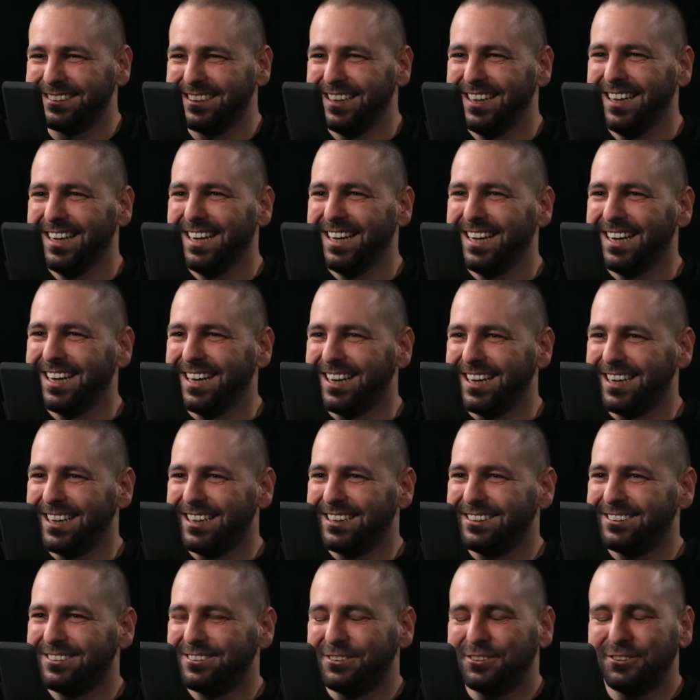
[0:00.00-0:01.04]
Everybody's panicking.
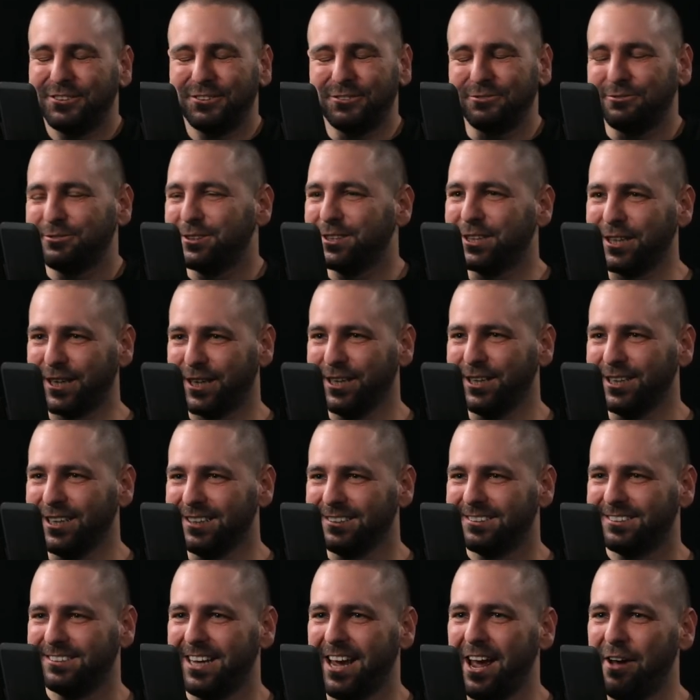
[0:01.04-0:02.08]
It's just
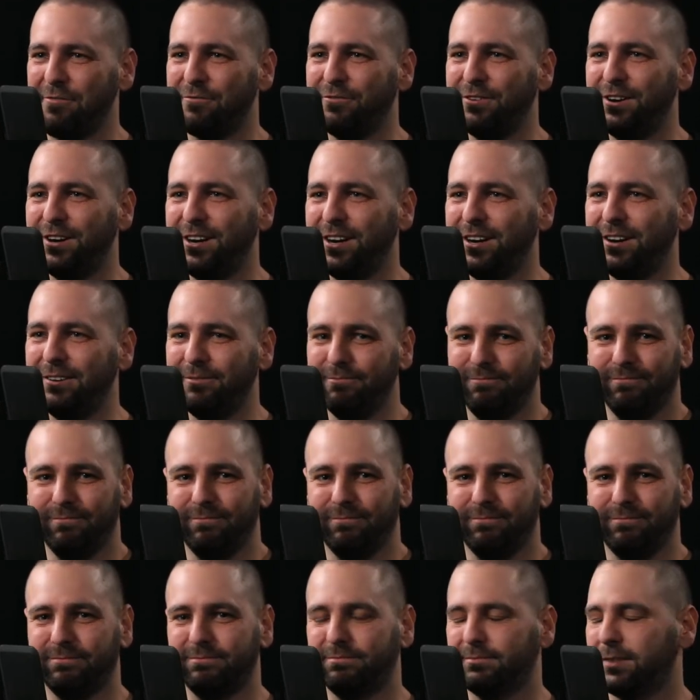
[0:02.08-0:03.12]
ridiculous. They have, n
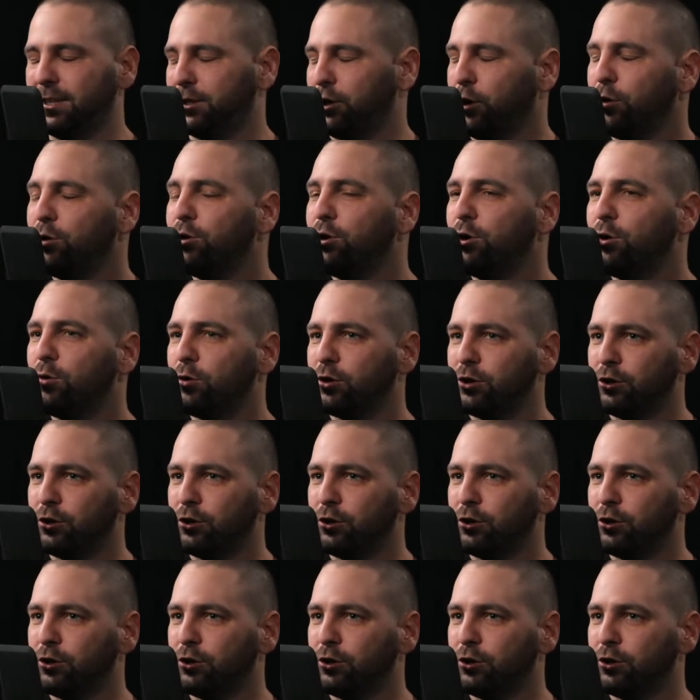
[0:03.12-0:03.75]
they don't know.